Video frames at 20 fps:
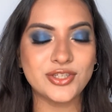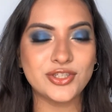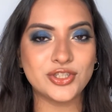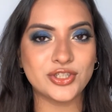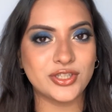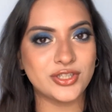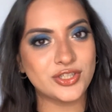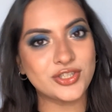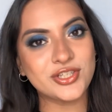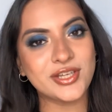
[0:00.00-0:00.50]

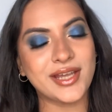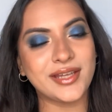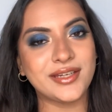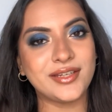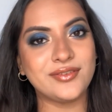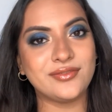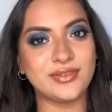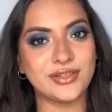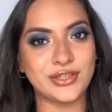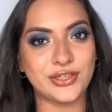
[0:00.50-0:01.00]
chit-chatty
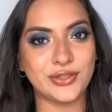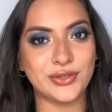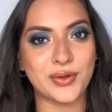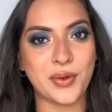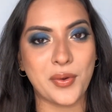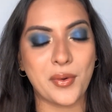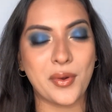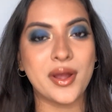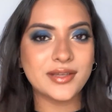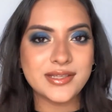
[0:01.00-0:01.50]

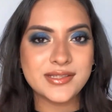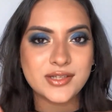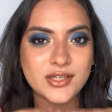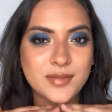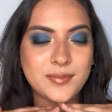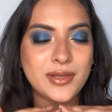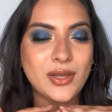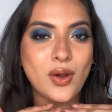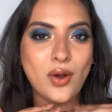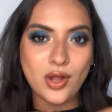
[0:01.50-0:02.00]
video. It's gonna
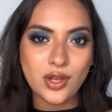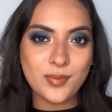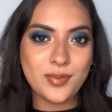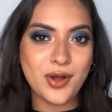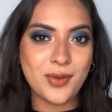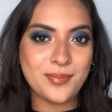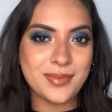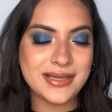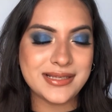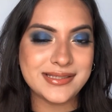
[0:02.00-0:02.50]
be all
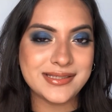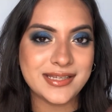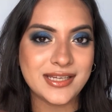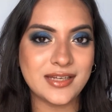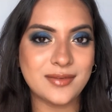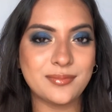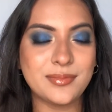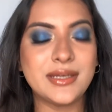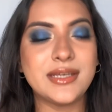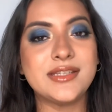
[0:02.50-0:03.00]
about my
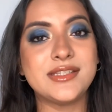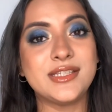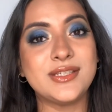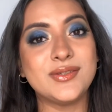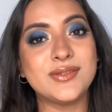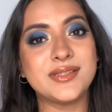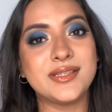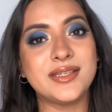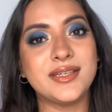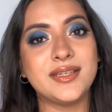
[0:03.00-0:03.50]
skin base
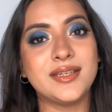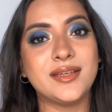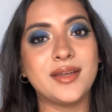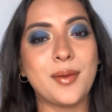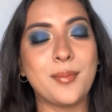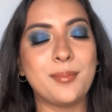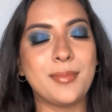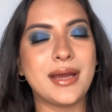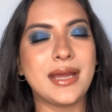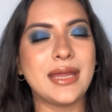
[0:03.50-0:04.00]
using
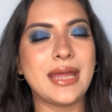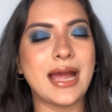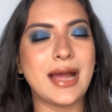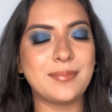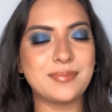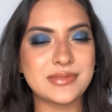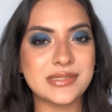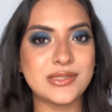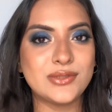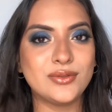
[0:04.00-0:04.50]
my
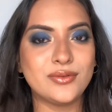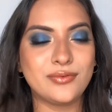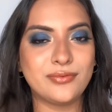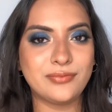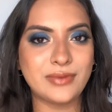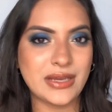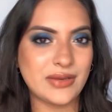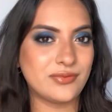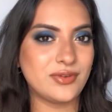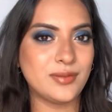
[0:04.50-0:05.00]
absolute
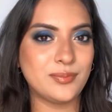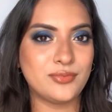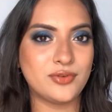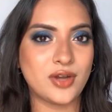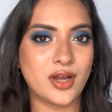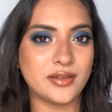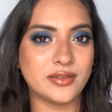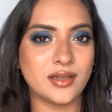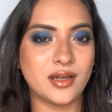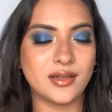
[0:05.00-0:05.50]
favorite
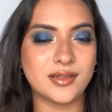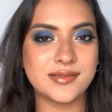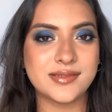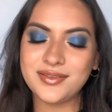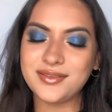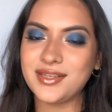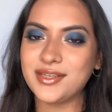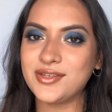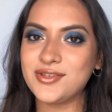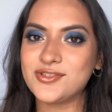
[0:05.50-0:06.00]
products.
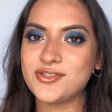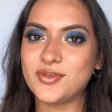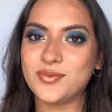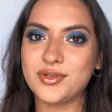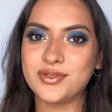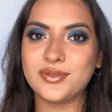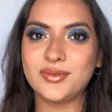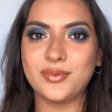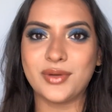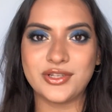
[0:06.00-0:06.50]
And thank you so
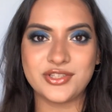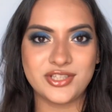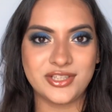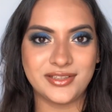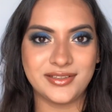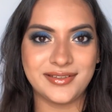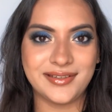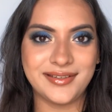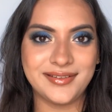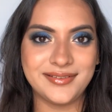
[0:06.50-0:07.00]
much for watching
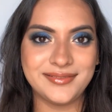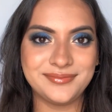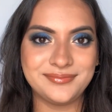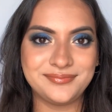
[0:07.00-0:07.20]
again.